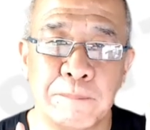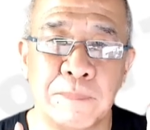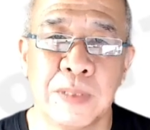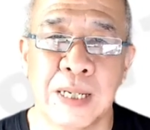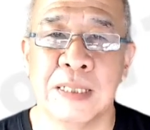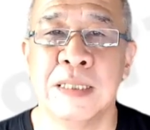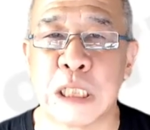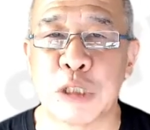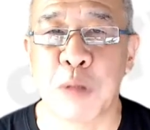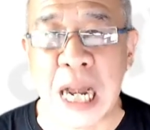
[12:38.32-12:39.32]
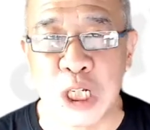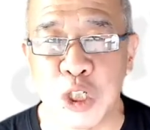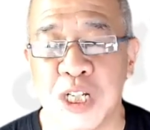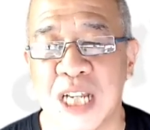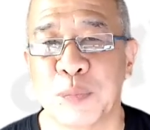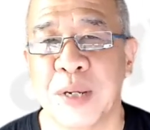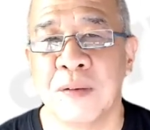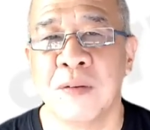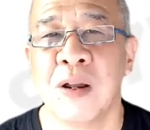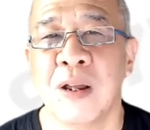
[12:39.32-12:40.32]
there is a strategy as
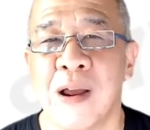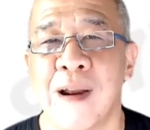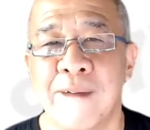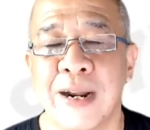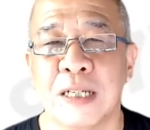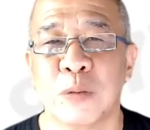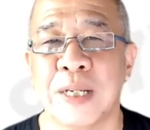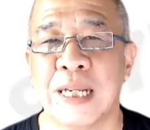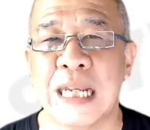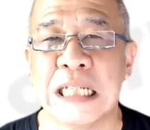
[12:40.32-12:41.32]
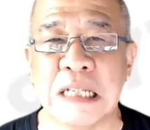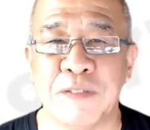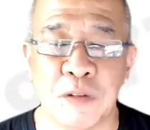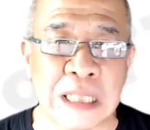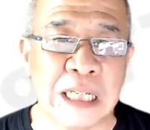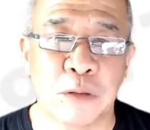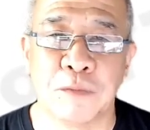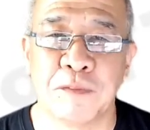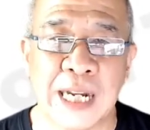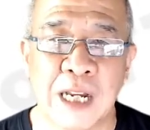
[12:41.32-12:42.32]
well, right? So in case if you need to
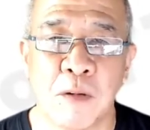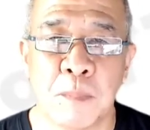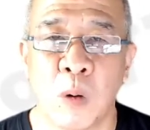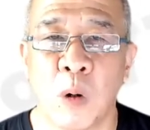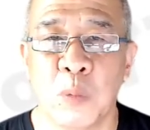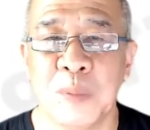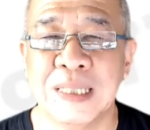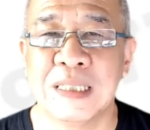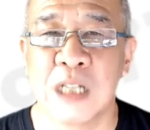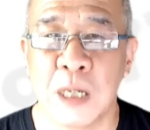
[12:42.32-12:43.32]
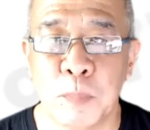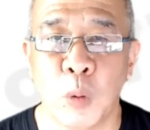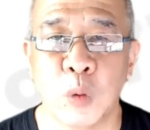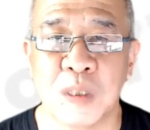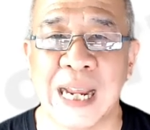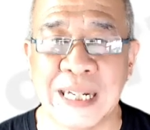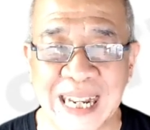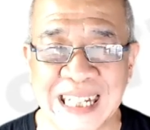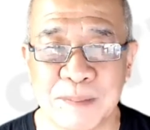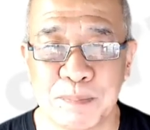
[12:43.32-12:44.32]
find out more, always approach an
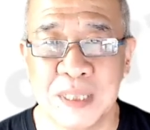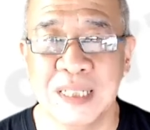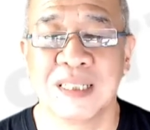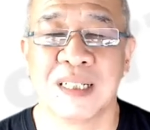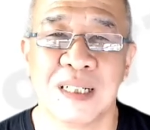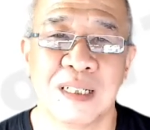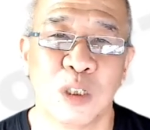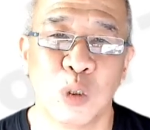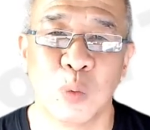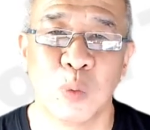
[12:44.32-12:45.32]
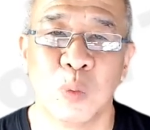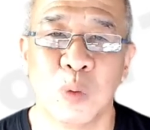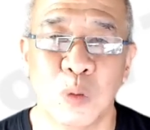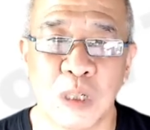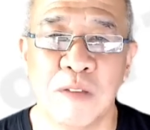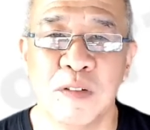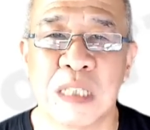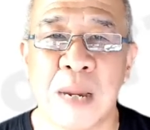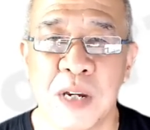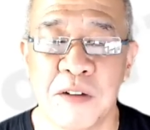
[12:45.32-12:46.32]
expert to give you
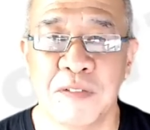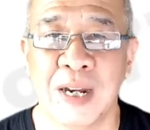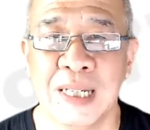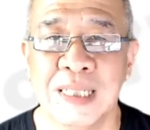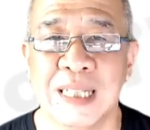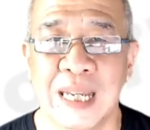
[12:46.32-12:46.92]
some advice.